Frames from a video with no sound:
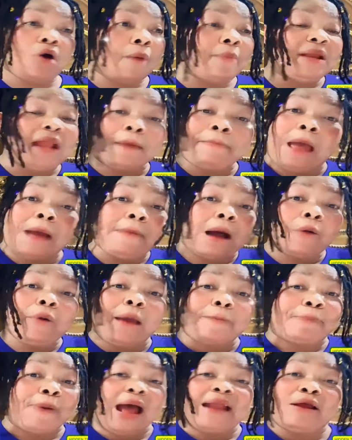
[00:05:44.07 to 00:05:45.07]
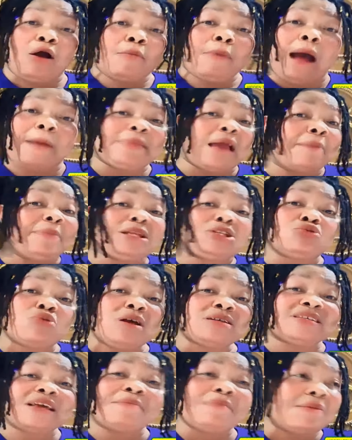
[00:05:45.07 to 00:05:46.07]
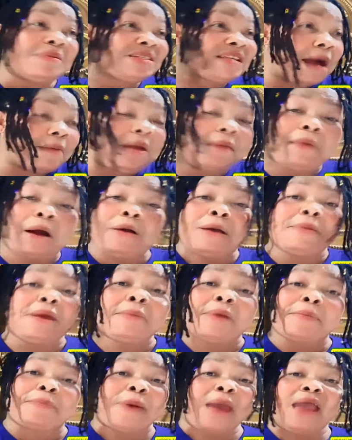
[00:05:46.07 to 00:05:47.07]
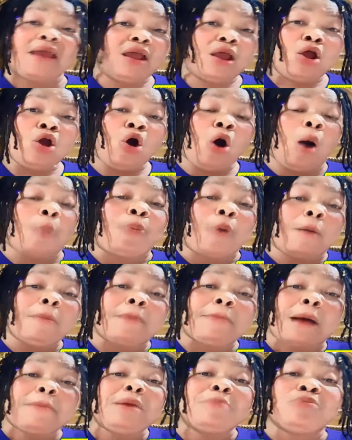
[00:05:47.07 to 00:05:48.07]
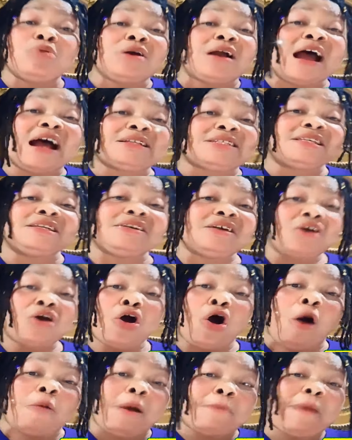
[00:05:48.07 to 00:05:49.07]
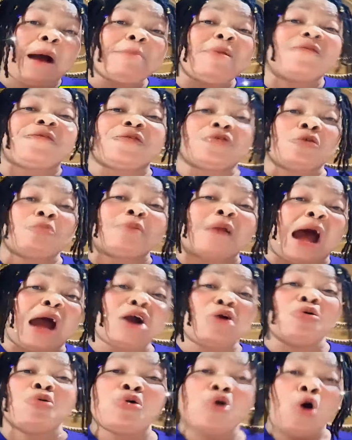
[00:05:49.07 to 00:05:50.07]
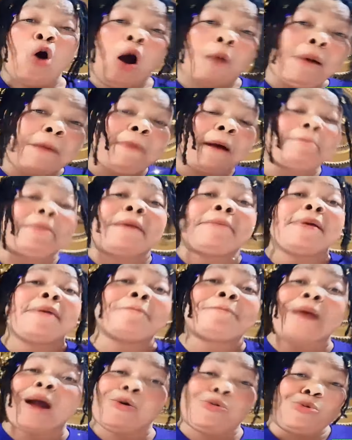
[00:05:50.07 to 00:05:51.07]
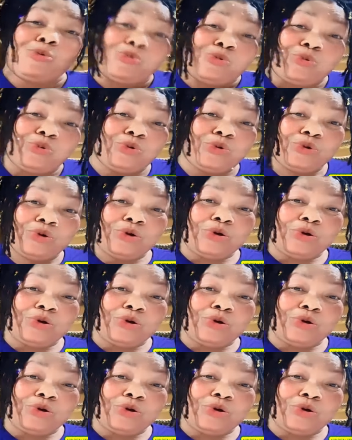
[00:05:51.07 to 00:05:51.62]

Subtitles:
Because I'm a be my way party, oh, mammy, I'm two say, maybe I'll be my way, maybe. Or poor mammy Bugatti, or my mammy Frubrango, or my mammy Pau